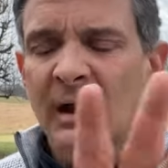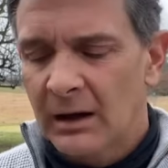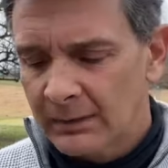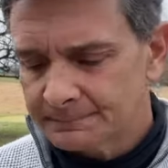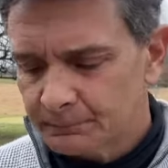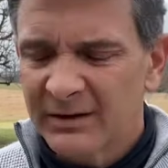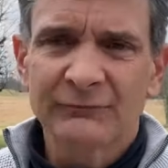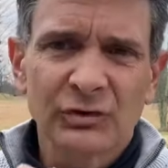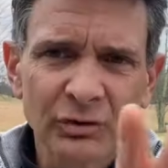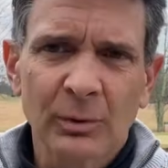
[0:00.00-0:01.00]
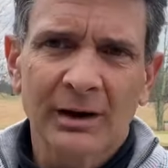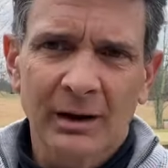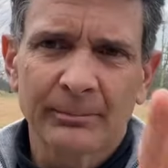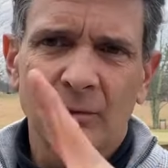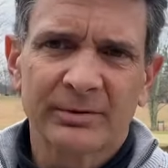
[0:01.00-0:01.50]
Um, but if you do a
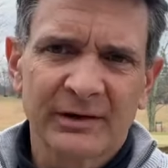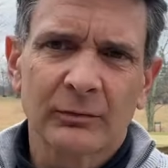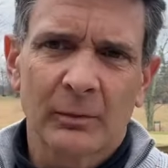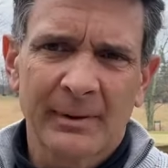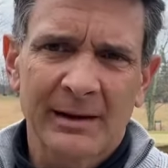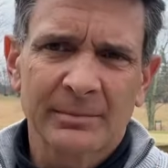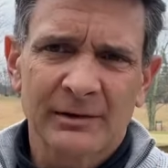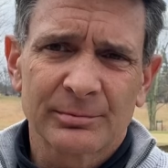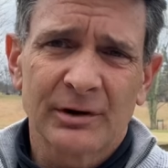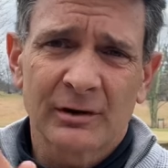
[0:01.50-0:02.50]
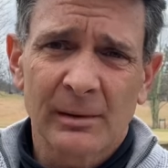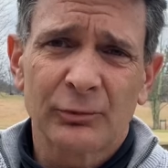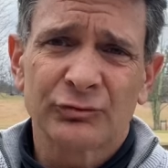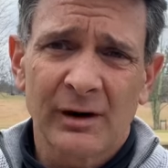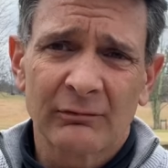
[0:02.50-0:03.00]
couple particular backpacks for a
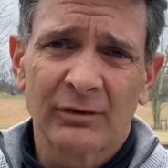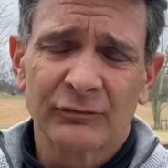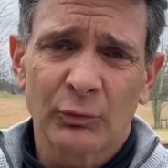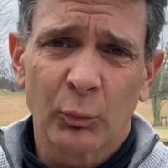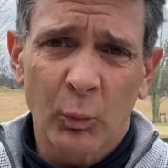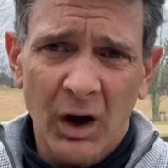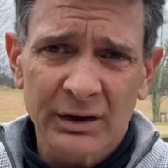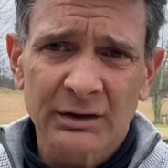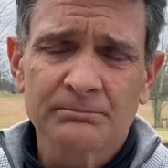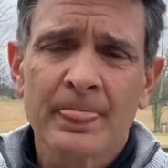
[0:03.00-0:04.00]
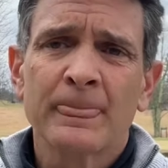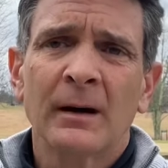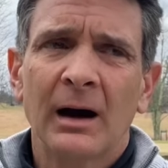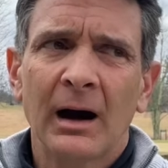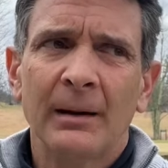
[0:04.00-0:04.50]
couple trial runs with water,
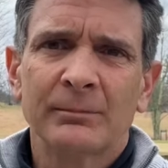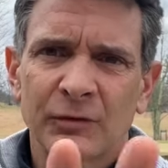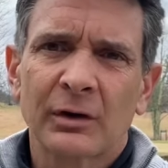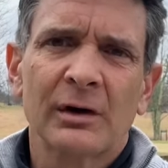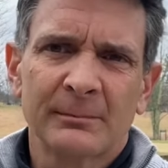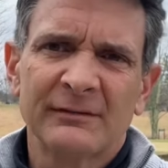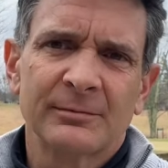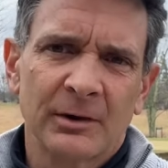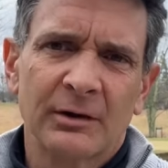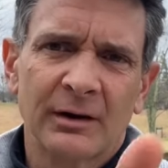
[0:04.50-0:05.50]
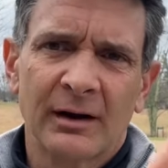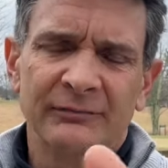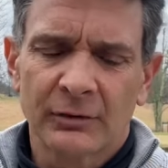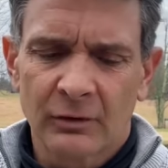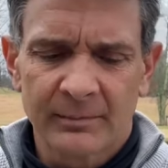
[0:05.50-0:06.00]
um, you're going to be familiar
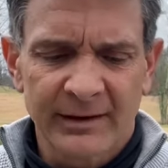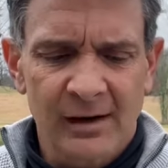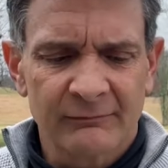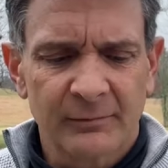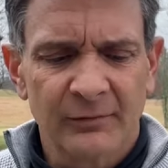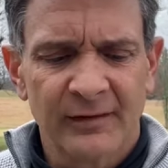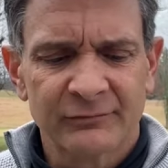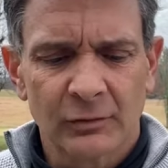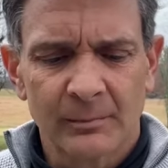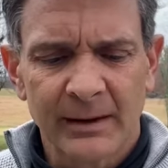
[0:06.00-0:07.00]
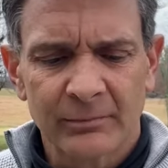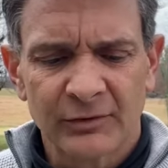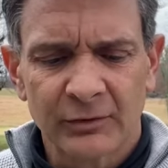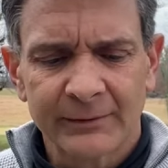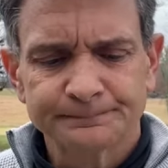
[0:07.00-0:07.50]
enough, you're going to be comfortable enough, you're going to be able to do